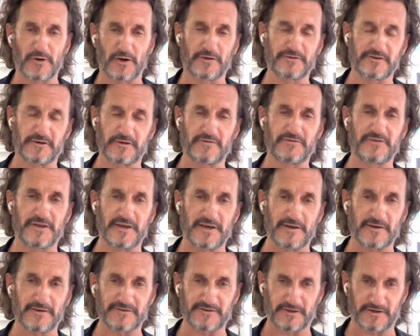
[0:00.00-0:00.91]
positive
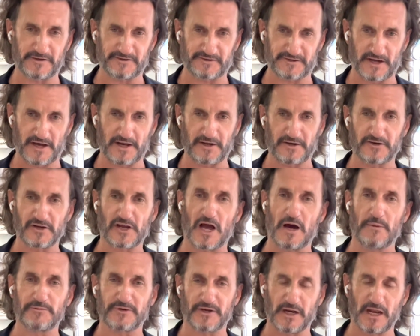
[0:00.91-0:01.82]
things that are starting to
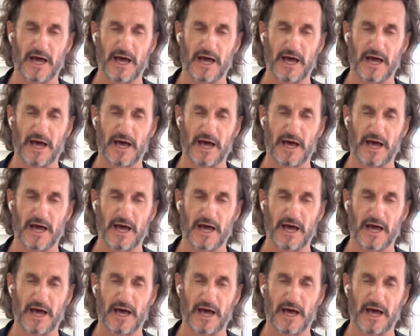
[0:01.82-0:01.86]
come